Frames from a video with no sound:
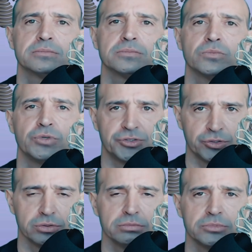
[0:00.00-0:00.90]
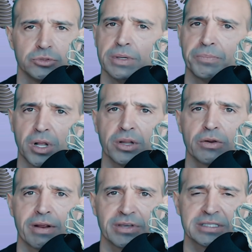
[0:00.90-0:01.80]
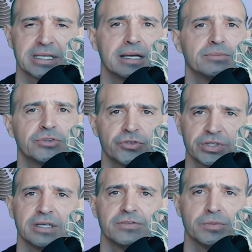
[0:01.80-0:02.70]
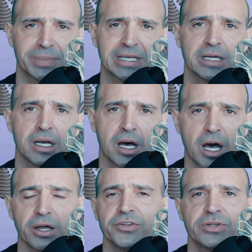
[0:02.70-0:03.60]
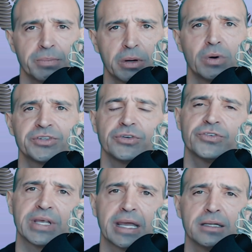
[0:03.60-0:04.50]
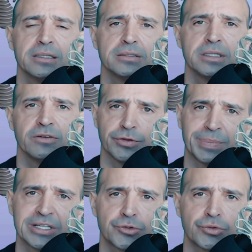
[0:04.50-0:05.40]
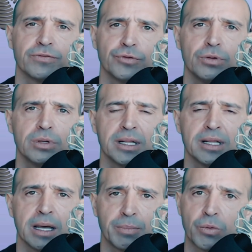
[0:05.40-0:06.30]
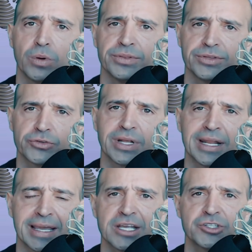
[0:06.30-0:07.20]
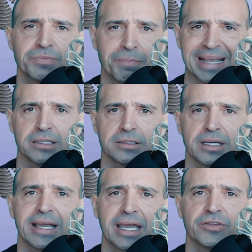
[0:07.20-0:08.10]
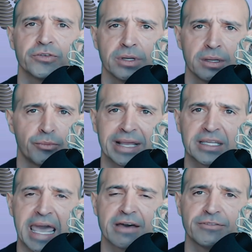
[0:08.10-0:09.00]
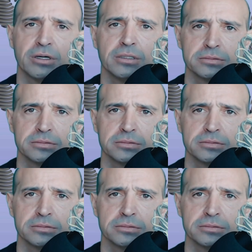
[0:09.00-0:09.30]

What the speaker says: Would you do a polygraph exam to see if you're being honest about what you're saying? If you're being truthful about those allegations made against Brett Kavanaugh?